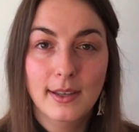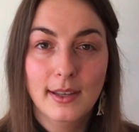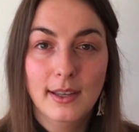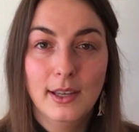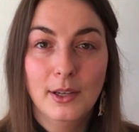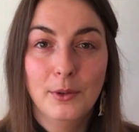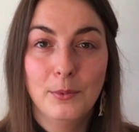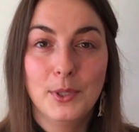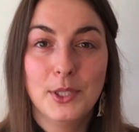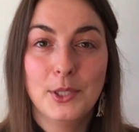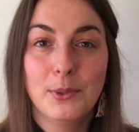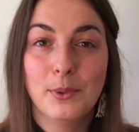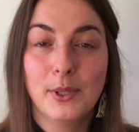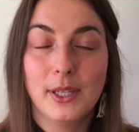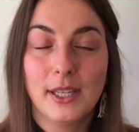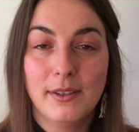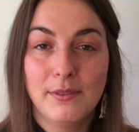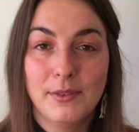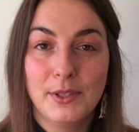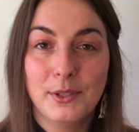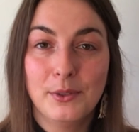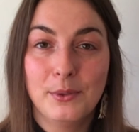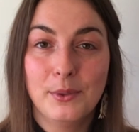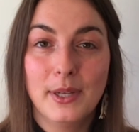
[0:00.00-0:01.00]
which will give
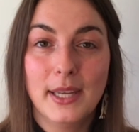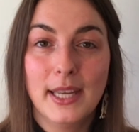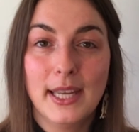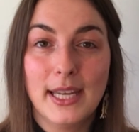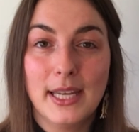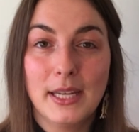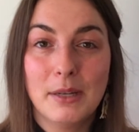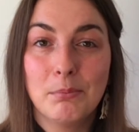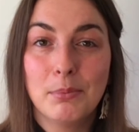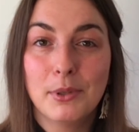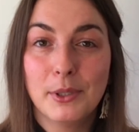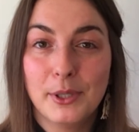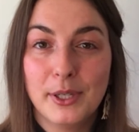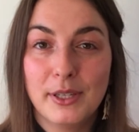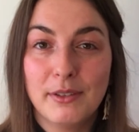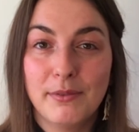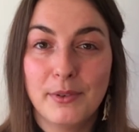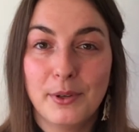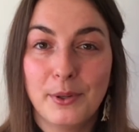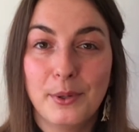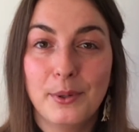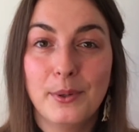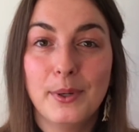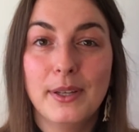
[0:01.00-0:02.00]
you a blurry
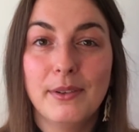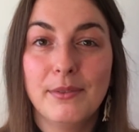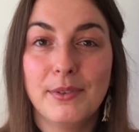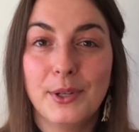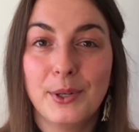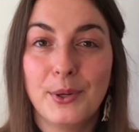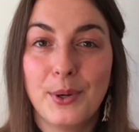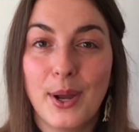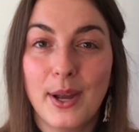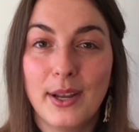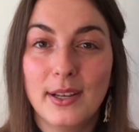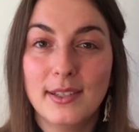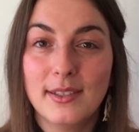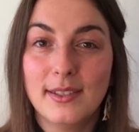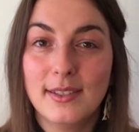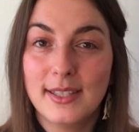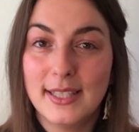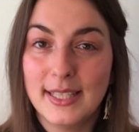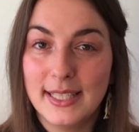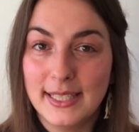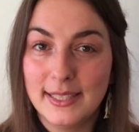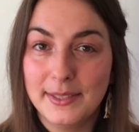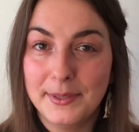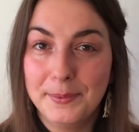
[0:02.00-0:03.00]
photo if you're not
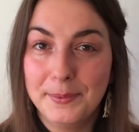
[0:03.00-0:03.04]
still.